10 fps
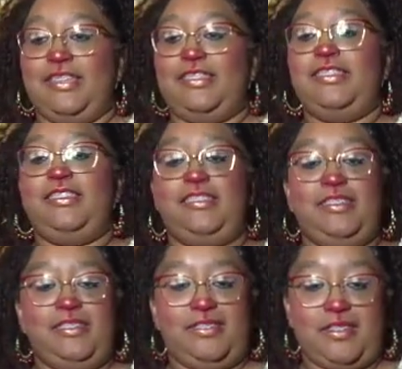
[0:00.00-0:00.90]
this
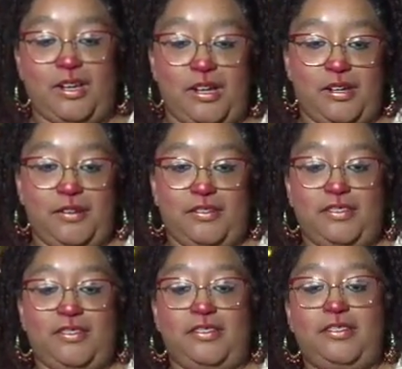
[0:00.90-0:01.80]
is
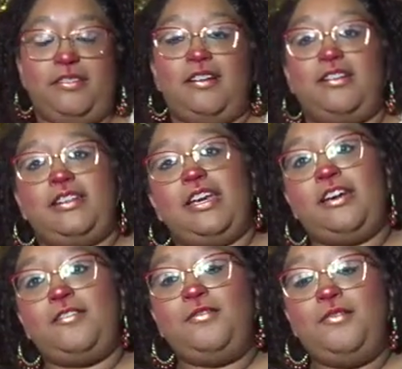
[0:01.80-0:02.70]
called the Huron
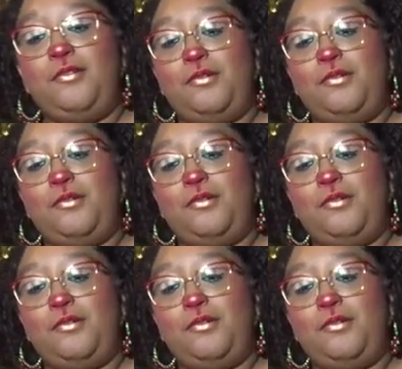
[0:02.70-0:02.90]
Carol,